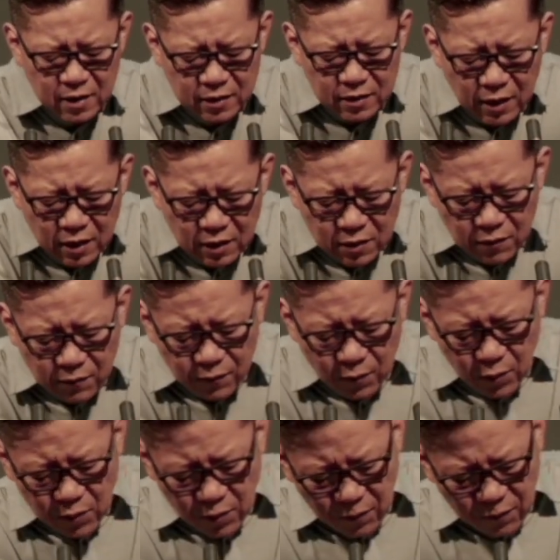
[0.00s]
Thank you
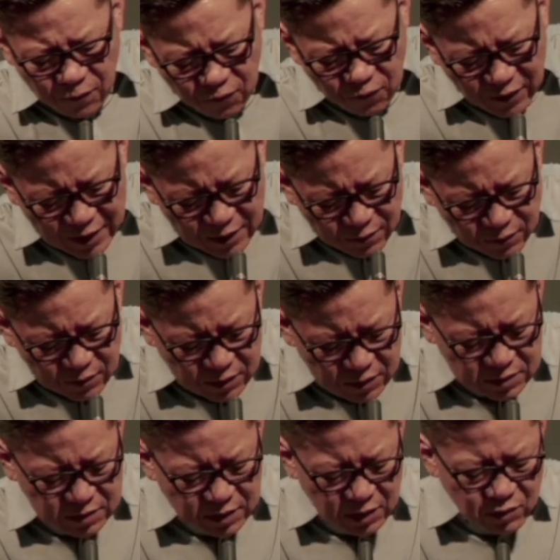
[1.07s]
for your
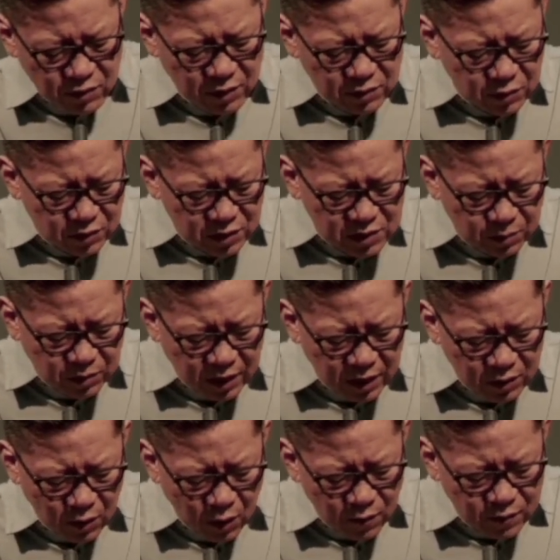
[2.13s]
faithfulness that you had you
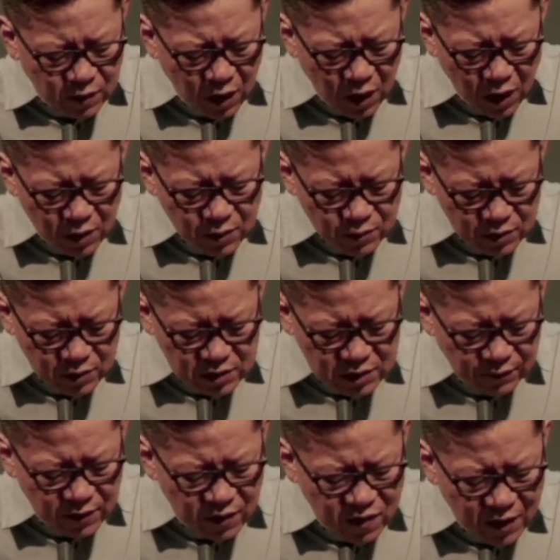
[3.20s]
displayed over hundreds,
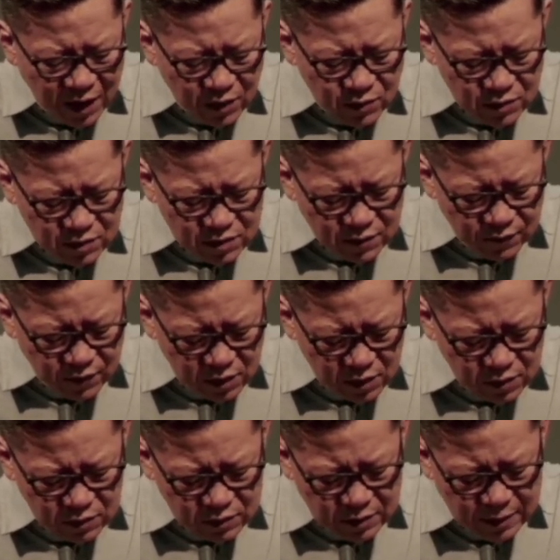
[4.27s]
even thousands of years.